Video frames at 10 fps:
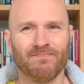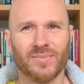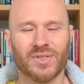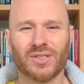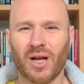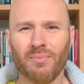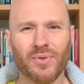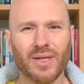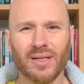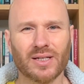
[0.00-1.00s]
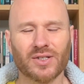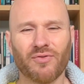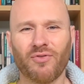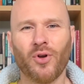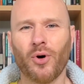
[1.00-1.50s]
something that's
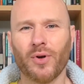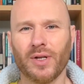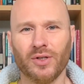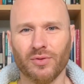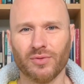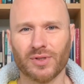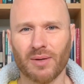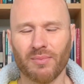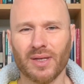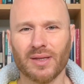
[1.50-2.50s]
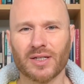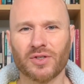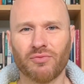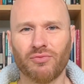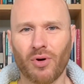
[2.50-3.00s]
flawed in you, something that's
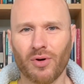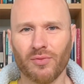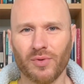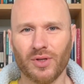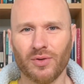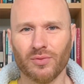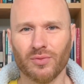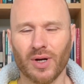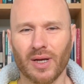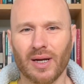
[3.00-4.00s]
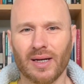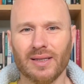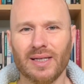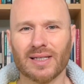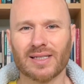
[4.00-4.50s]
wrong with you.
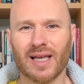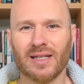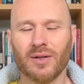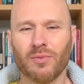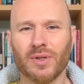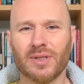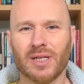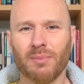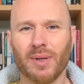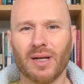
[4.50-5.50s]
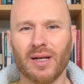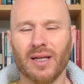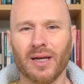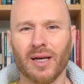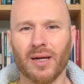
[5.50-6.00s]
The ascetic would
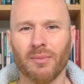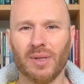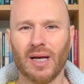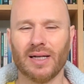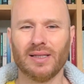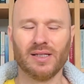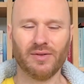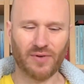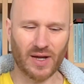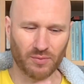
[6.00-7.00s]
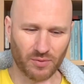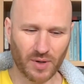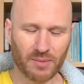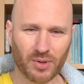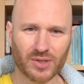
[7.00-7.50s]
typically be identified with
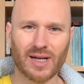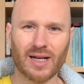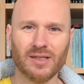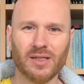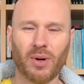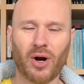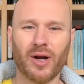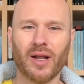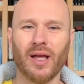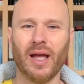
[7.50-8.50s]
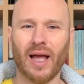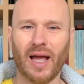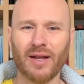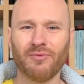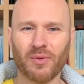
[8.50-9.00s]
one personality part,
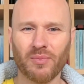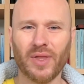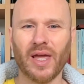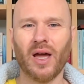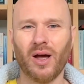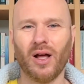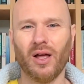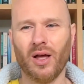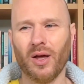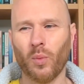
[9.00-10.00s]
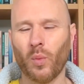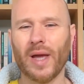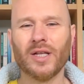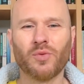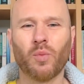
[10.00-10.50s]
and from there
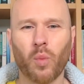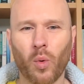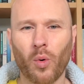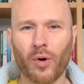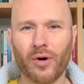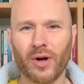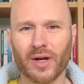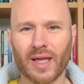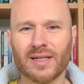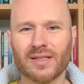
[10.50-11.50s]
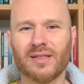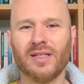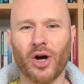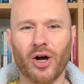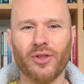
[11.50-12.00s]
wage war against
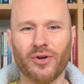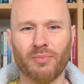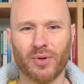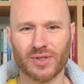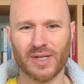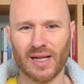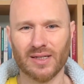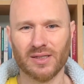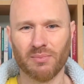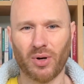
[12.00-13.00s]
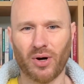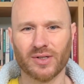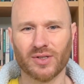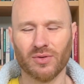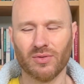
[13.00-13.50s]
the other personality part.
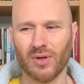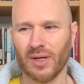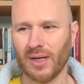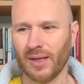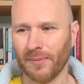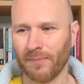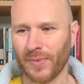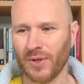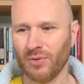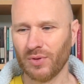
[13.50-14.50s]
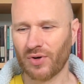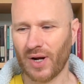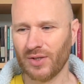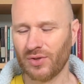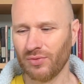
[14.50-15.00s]
So you will
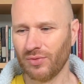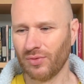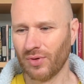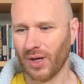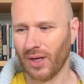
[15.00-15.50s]
try to